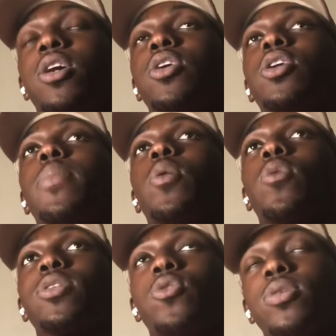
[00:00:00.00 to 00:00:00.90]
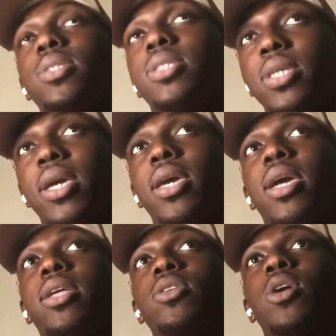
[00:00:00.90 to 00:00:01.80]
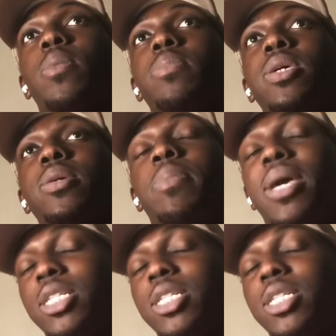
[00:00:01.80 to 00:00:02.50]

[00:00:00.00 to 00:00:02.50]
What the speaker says: You know, I'm gonna work towards this thing, and you know, be as